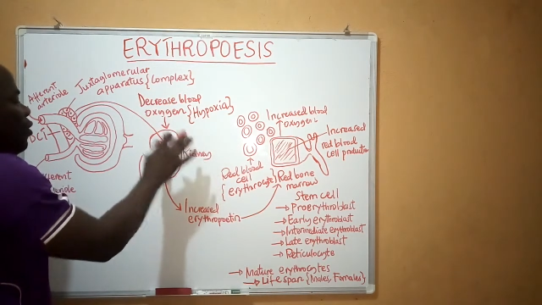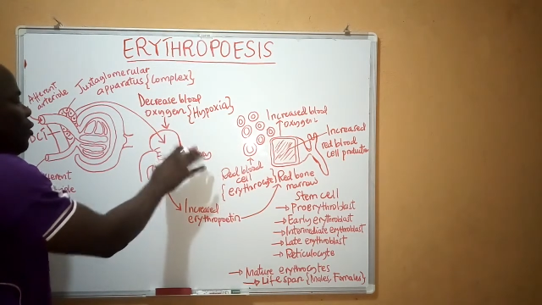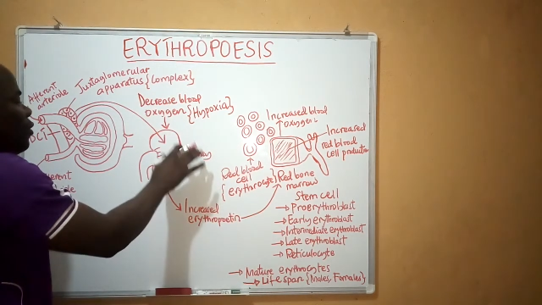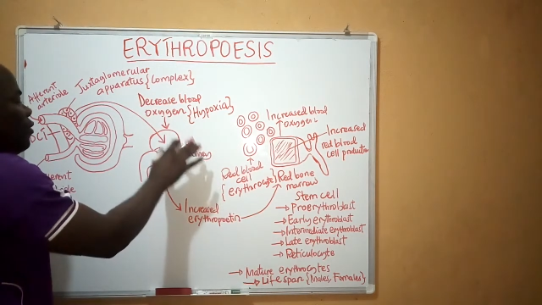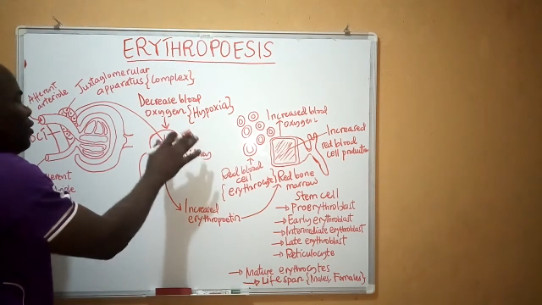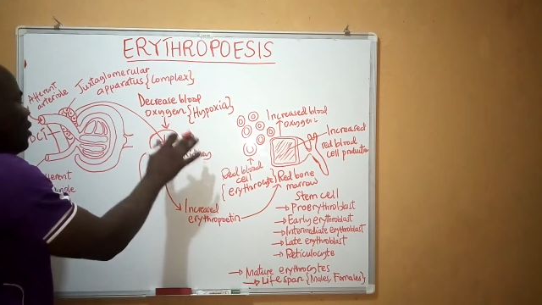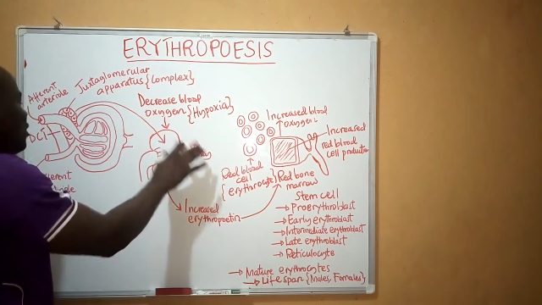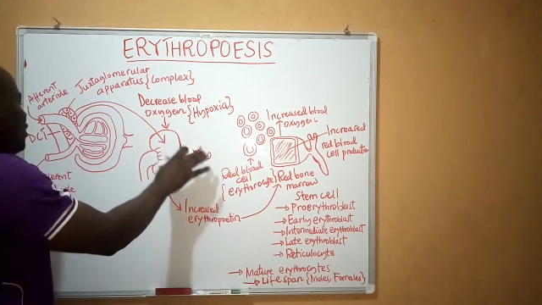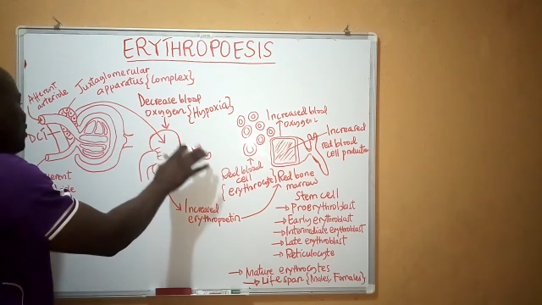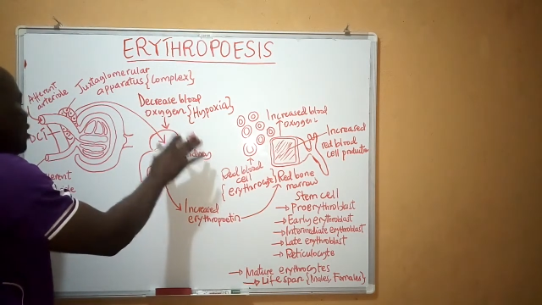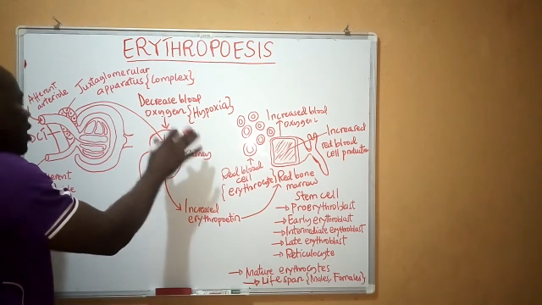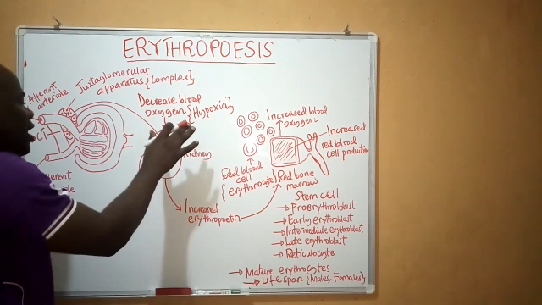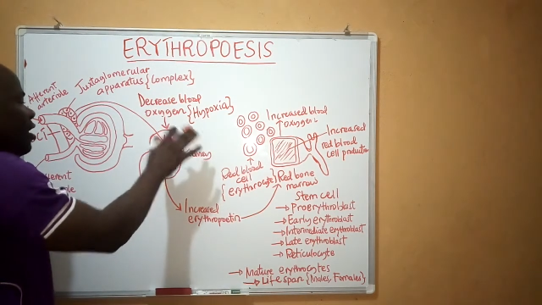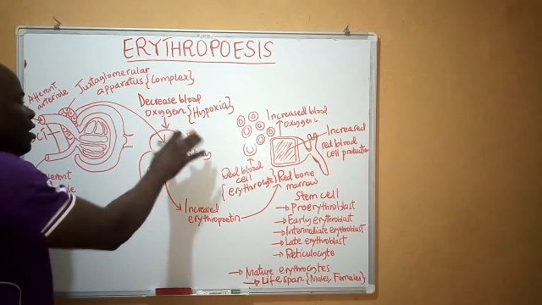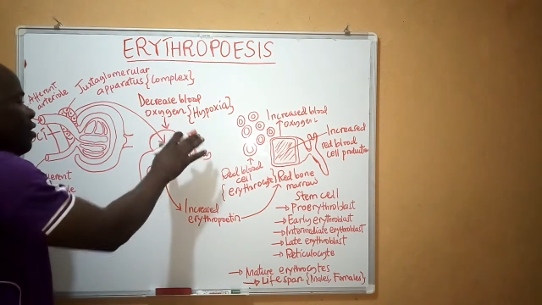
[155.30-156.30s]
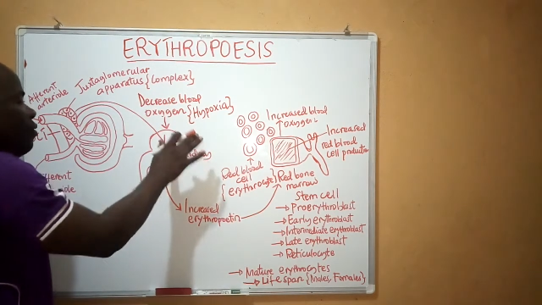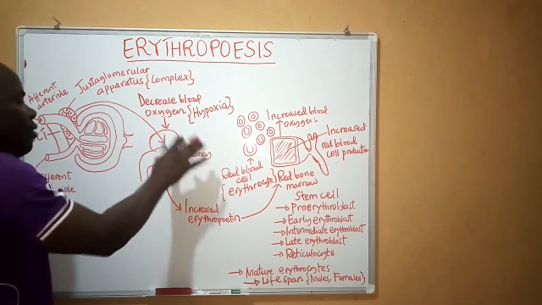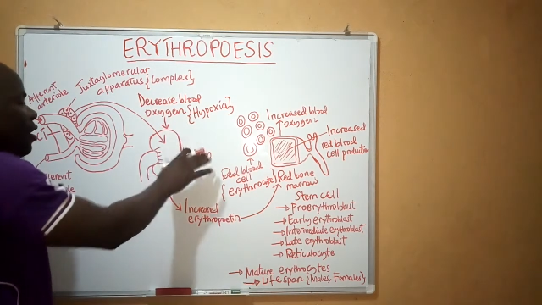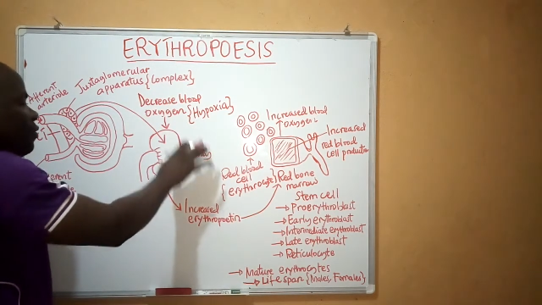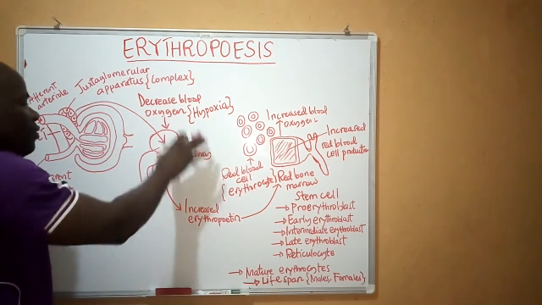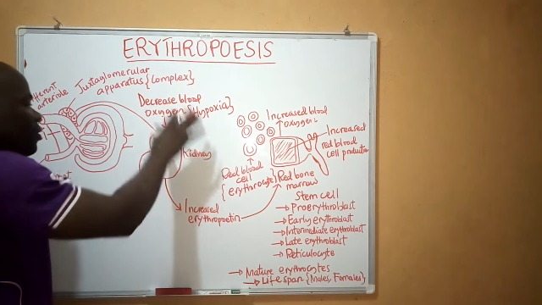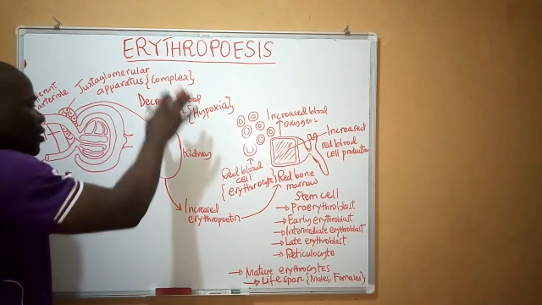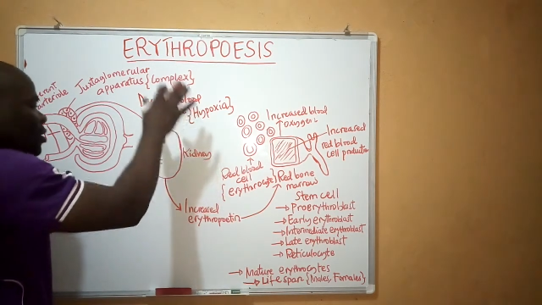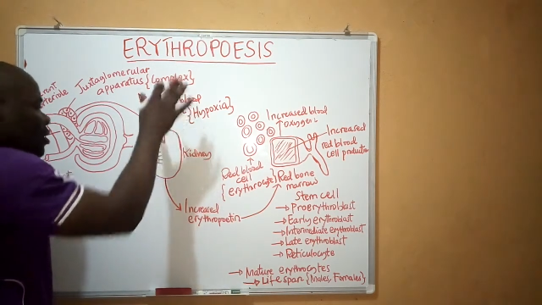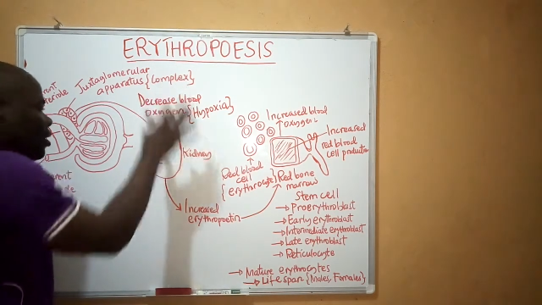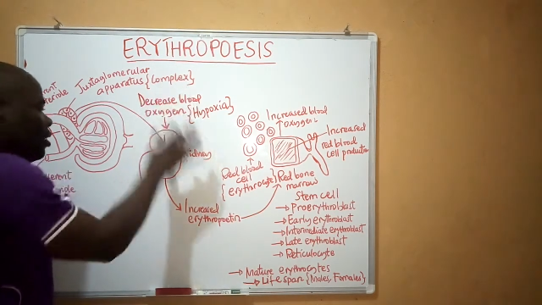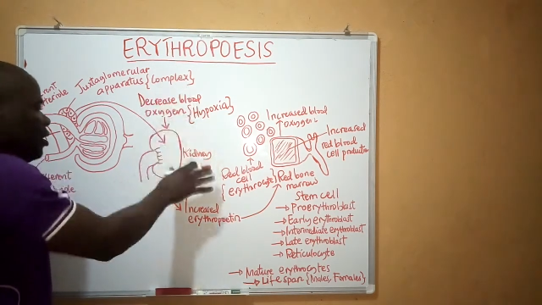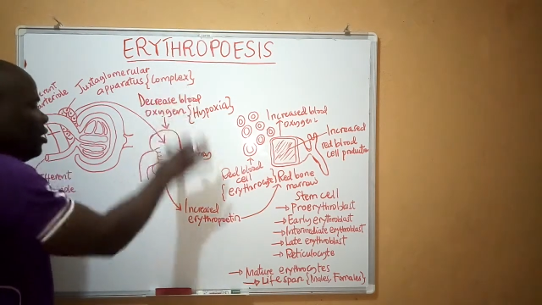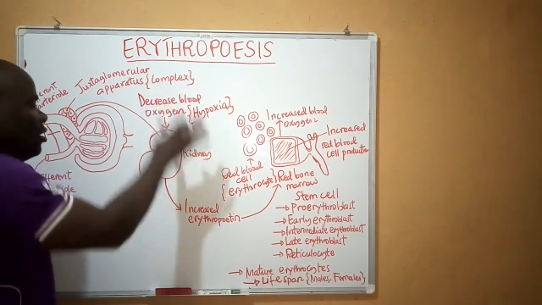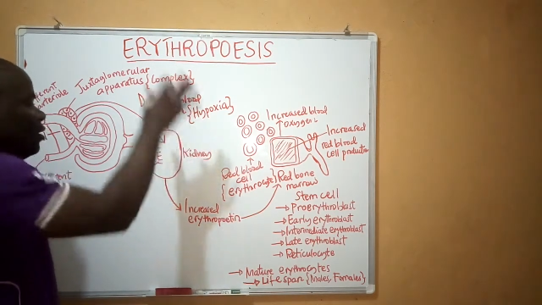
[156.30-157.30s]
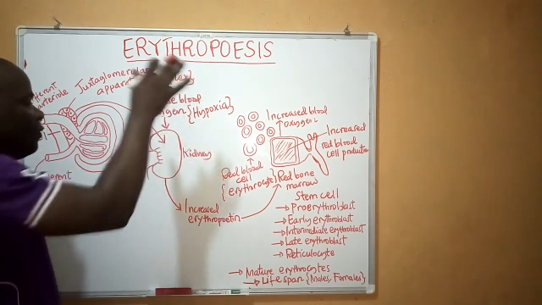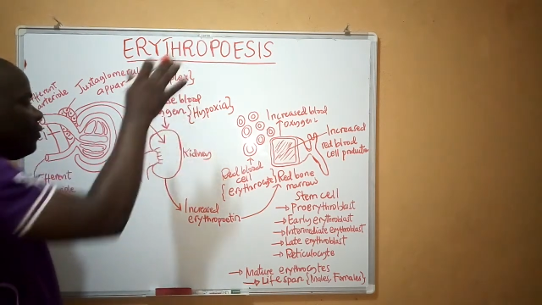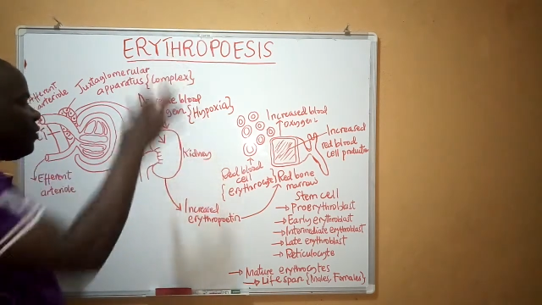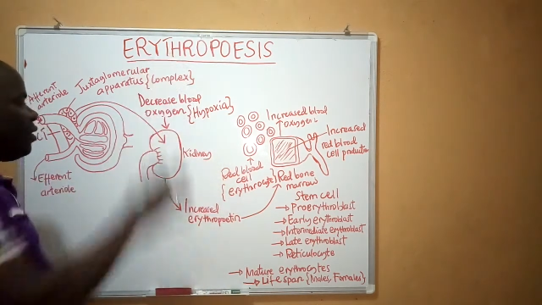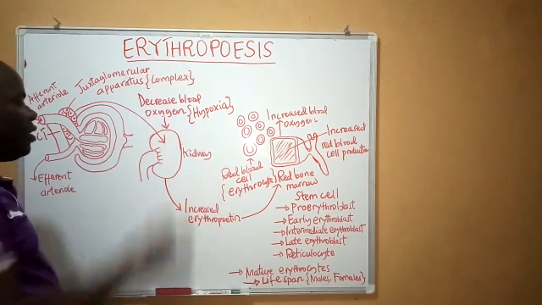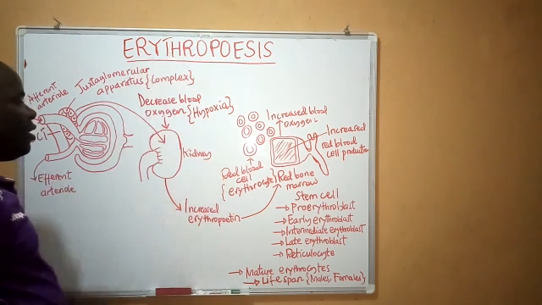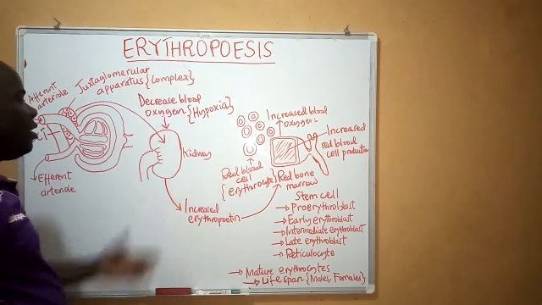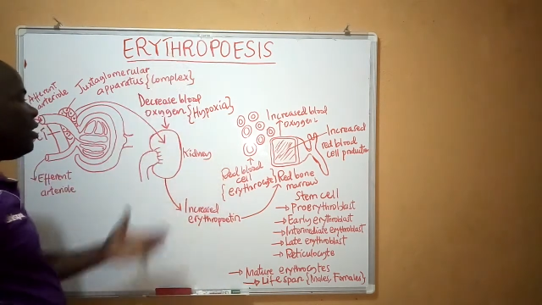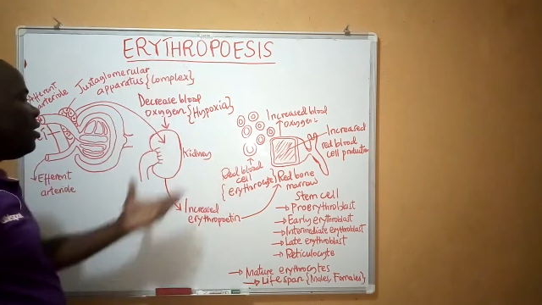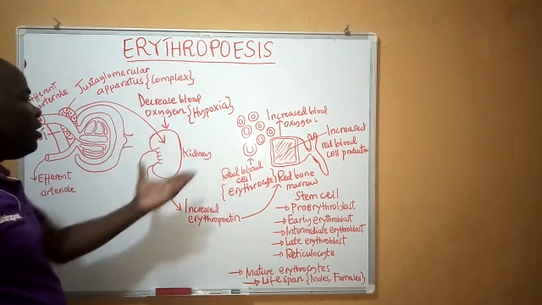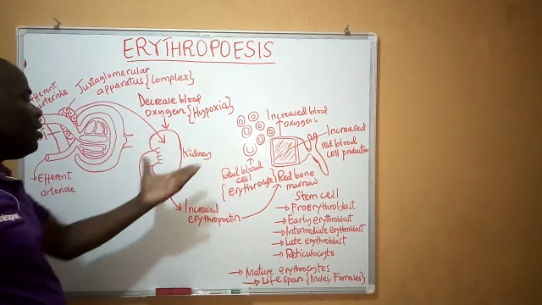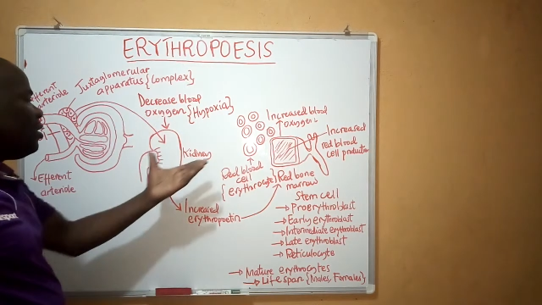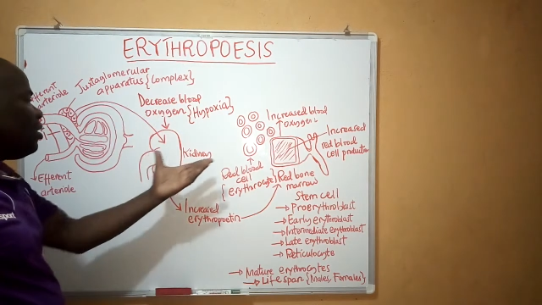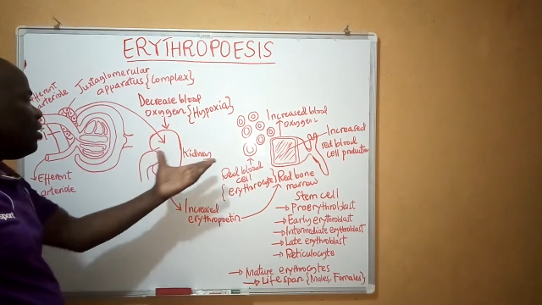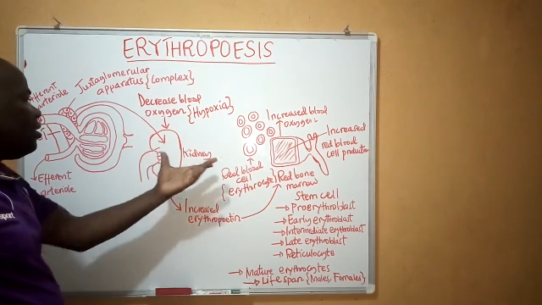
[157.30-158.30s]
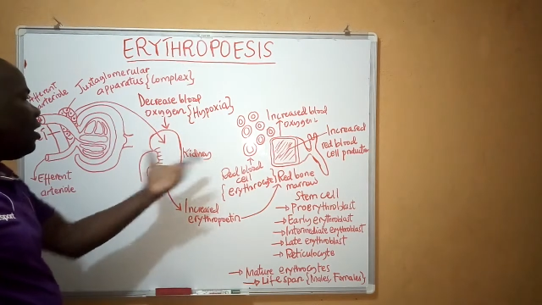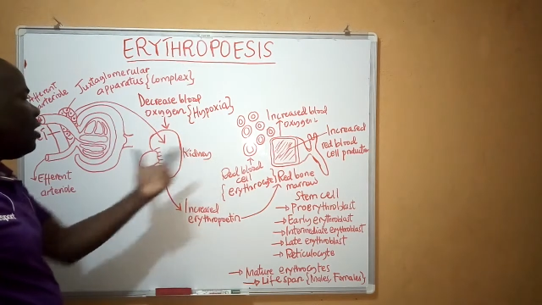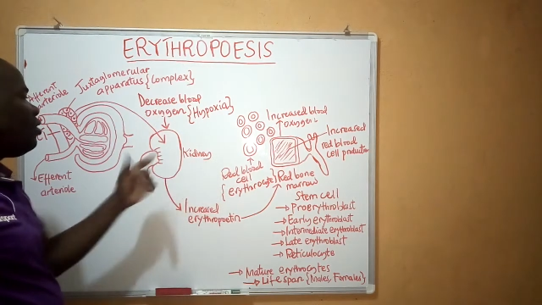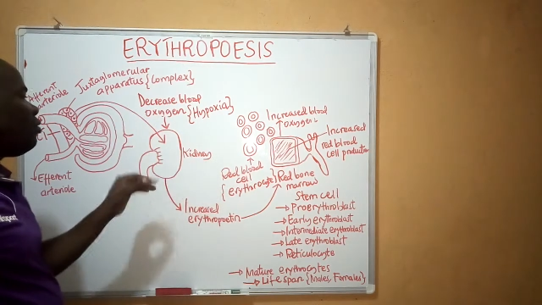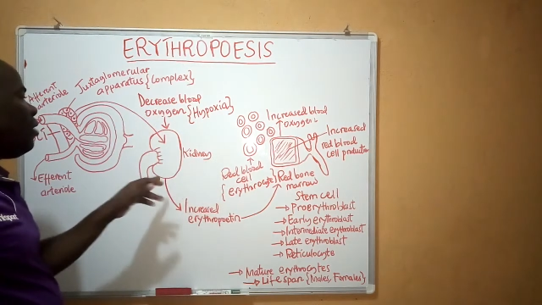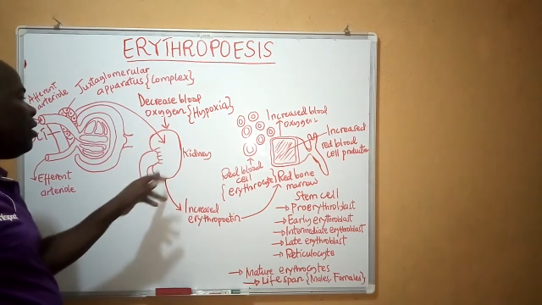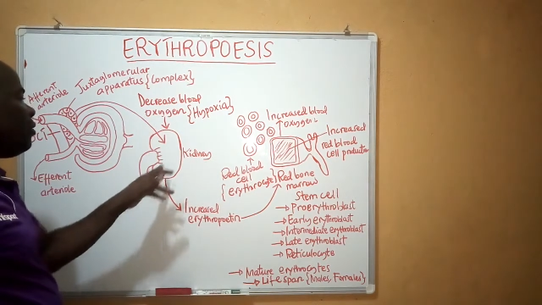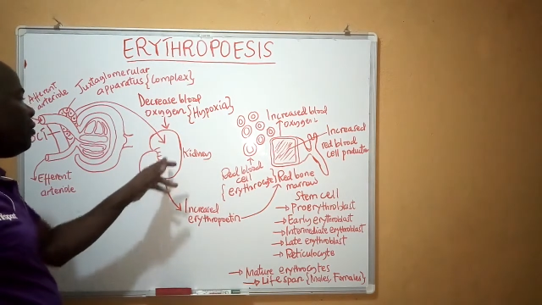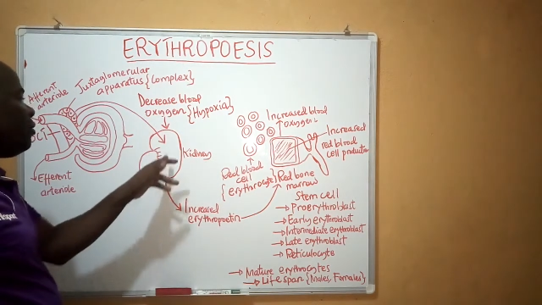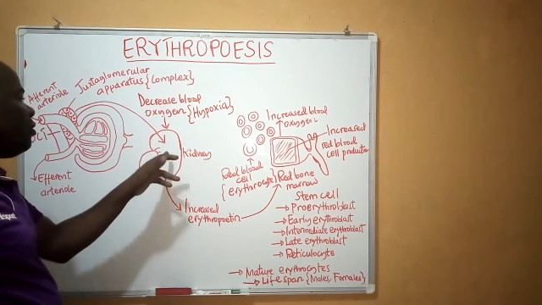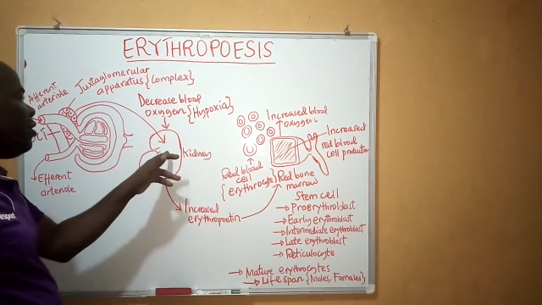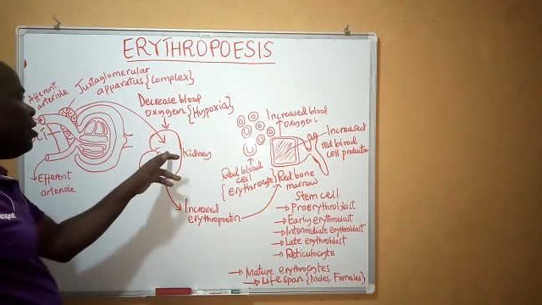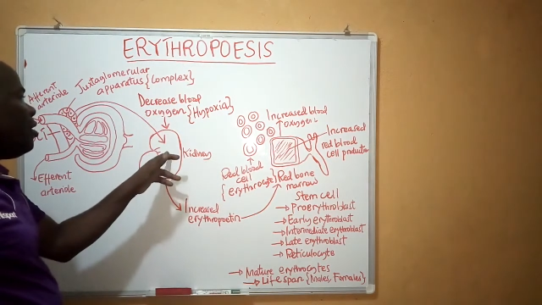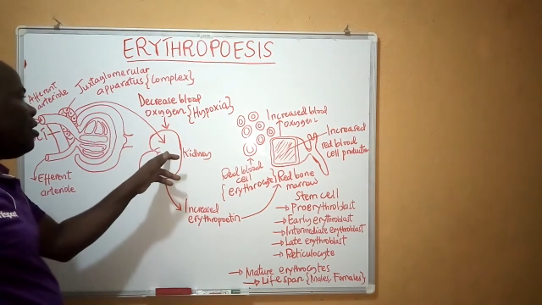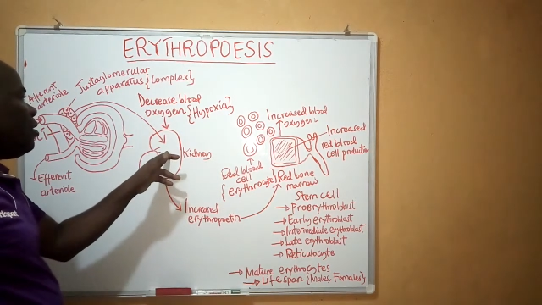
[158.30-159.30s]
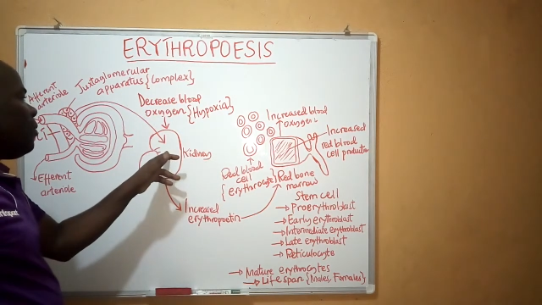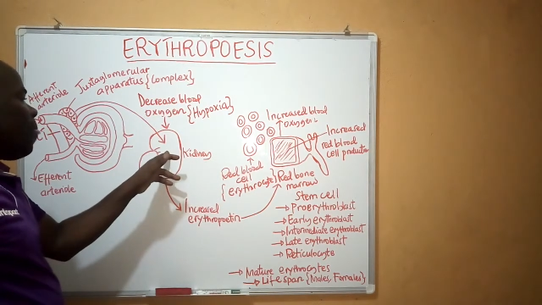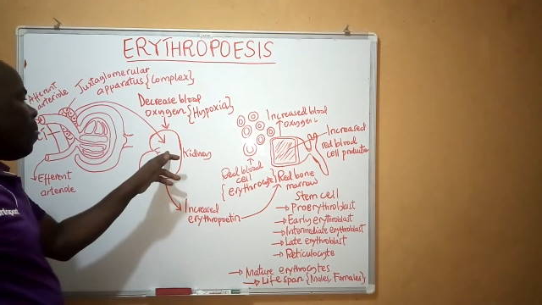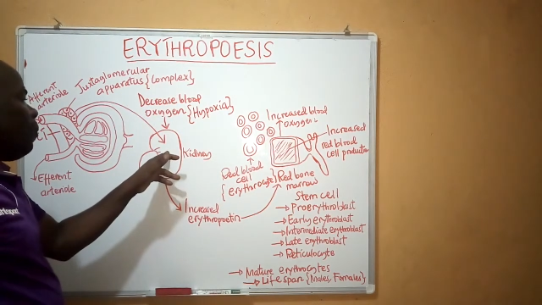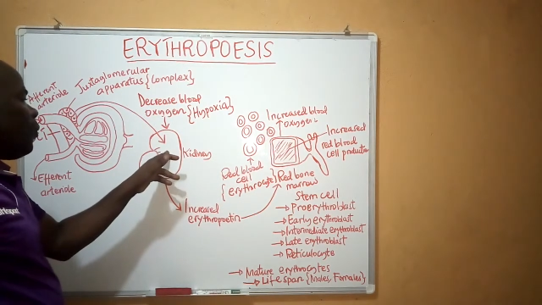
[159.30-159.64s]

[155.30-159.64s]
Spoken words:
Nobody's mouth can be seen.